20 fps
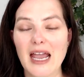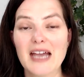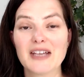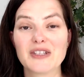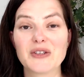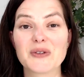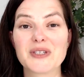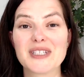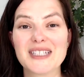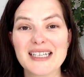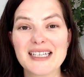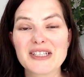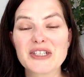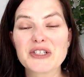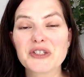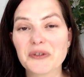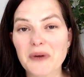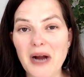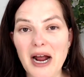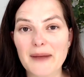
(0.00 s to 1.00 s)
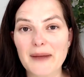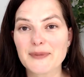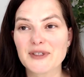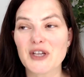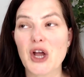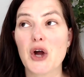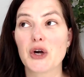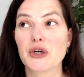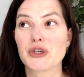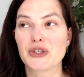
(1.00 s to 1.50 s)
So since tribes
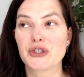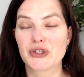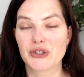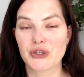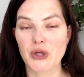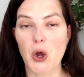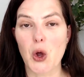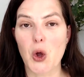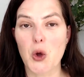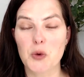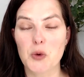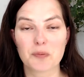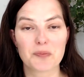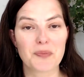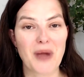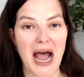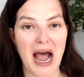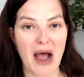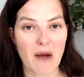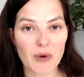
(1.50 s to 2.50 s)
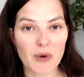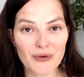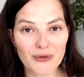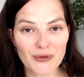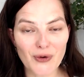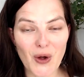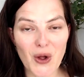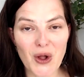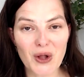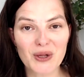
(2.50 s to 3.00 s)
are so
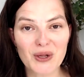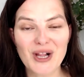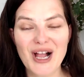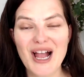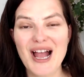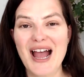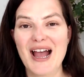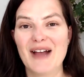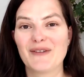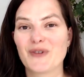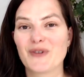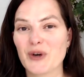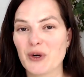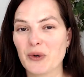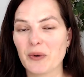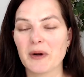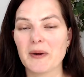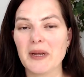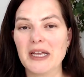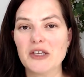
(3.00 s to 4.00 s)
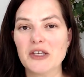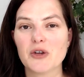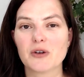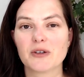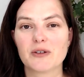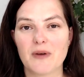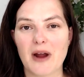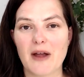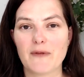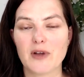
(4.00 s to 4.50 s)
powerful for growing your
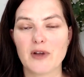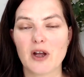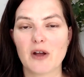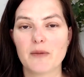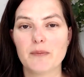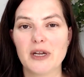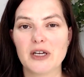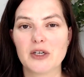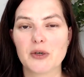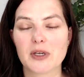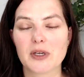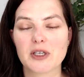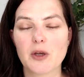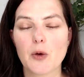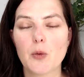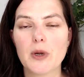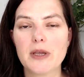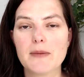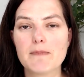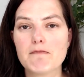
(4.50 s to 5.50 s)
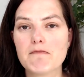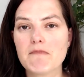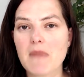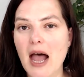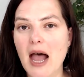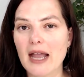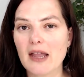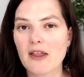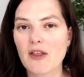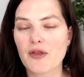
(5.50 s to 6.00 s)
traffic on Pinterest, we
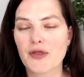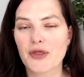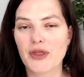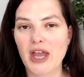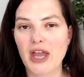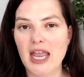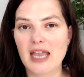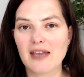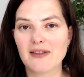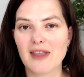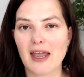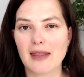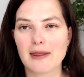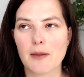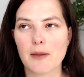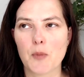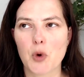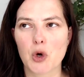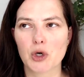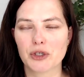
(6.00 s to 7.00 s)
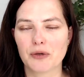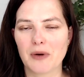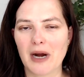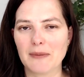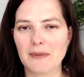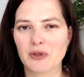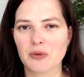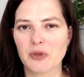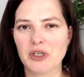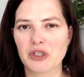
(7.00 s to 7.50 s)
might think that the more
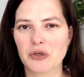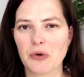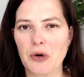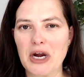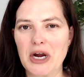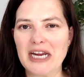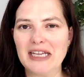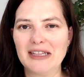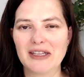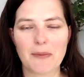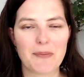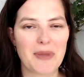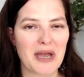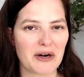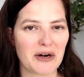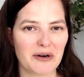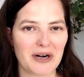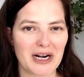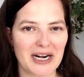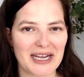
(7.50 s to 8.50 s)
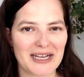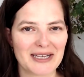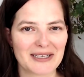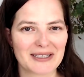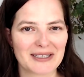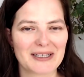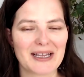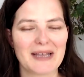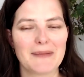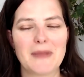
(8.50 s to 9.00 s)
tribes we join, the better it
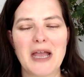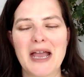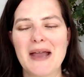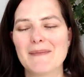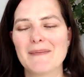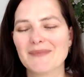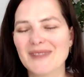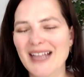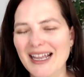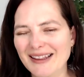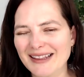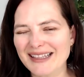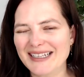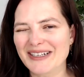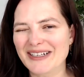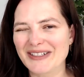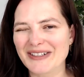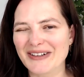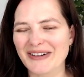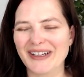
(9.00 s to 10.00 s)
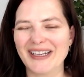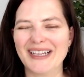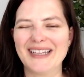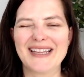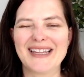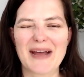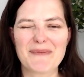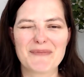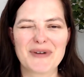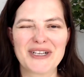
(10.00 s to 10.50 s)
is. Not necessarily.
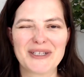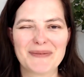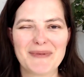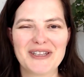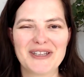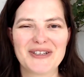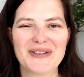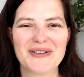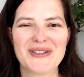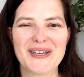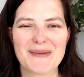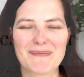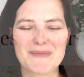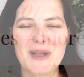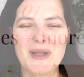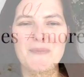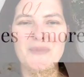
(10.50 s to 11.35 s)
That brings me to tip number